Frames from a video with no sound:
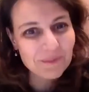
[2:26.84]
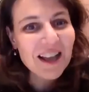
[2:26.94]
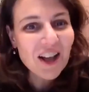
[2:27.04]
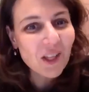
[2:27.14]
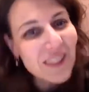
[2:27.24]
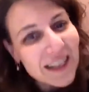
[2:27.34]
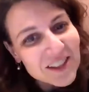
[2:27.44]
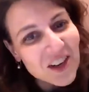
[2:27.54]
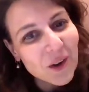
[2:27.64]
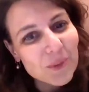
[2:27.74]
On that
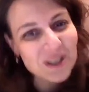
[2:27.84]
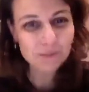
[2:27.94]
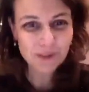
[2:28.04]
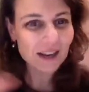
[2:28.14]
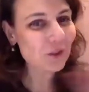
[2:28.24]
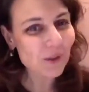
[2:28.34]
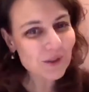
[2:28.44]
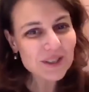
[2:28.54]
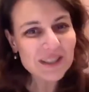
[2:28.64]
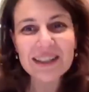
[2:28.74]
note, I'm, I do not want
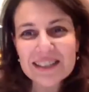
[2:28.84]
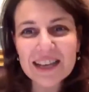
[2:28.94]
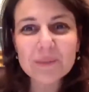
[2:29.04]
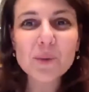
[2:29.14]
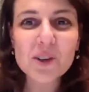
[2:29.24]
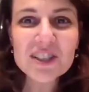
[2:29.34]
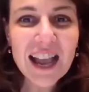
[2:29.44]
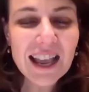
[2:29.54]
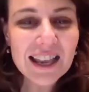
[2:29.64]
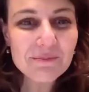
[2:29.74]
to say take more
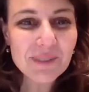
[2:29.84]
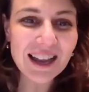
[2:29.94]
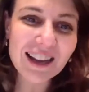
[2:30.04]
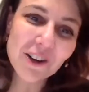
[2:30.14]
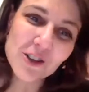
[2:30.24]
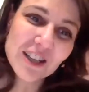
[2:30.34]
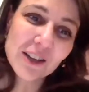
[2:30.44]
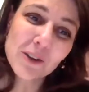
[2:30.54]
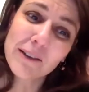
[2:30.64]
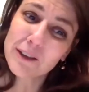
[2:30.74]
time. Uh, Jose,
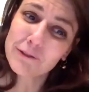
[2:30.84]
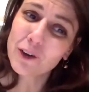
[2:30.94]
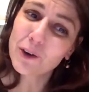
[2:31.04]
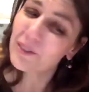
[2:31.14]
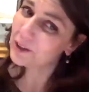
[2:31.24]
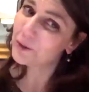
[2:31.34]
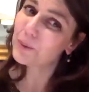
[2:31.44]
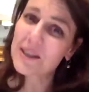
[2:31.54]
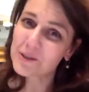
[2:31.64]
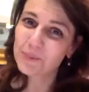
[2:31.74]
you have the floor. Thank you
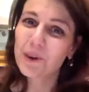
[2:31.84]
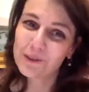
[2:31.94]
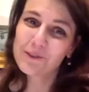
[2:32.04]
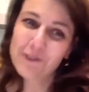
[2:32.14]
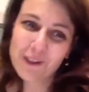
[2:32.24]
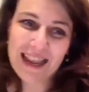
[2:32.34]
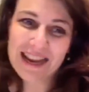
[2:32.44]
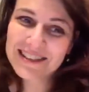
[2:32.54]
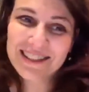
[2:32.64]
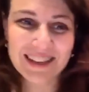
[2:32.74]
once more for
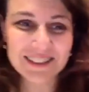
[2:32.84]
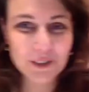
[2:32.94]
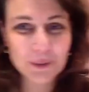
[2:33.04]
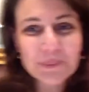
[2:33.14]
that. Thank you.